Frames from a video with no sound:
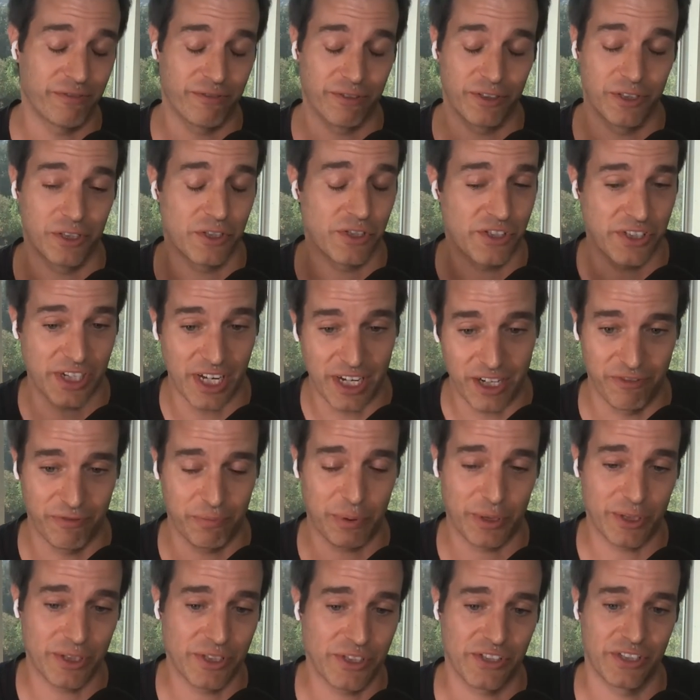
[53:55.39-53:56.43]
for
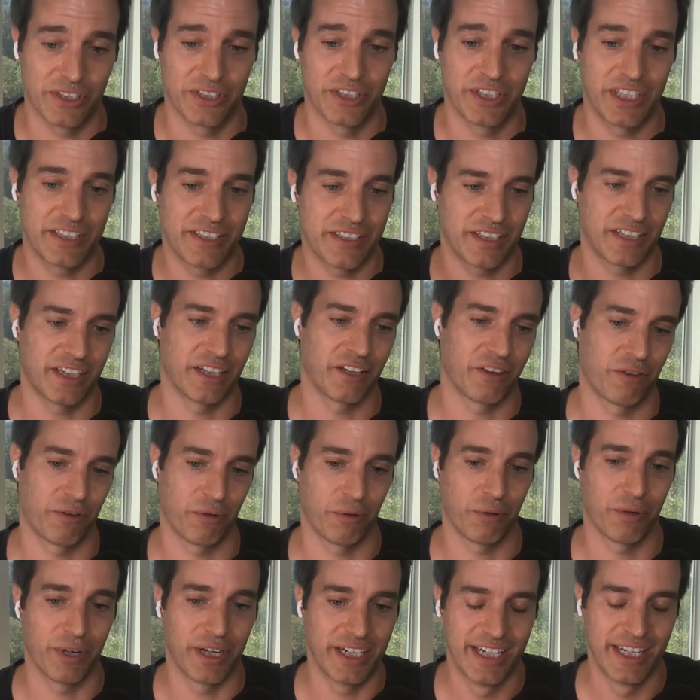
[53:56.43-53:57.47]
yourself personally to get
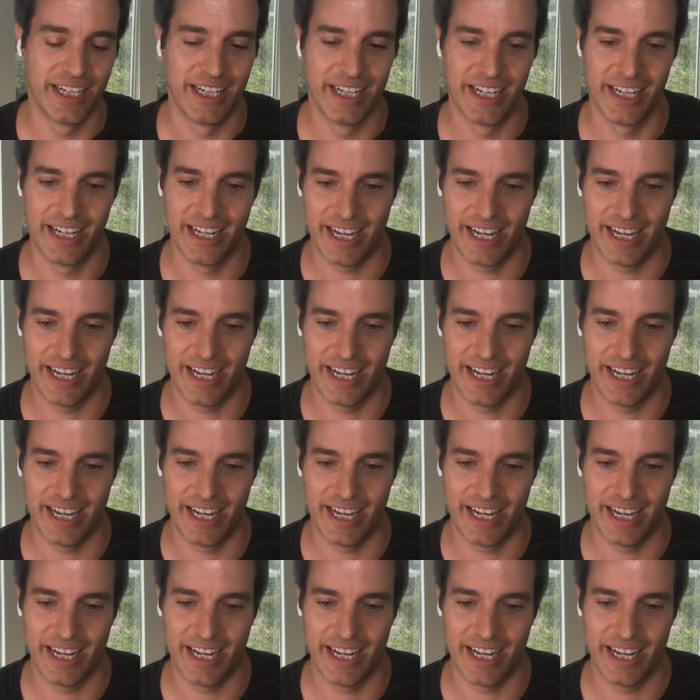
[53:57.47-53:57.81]
through it.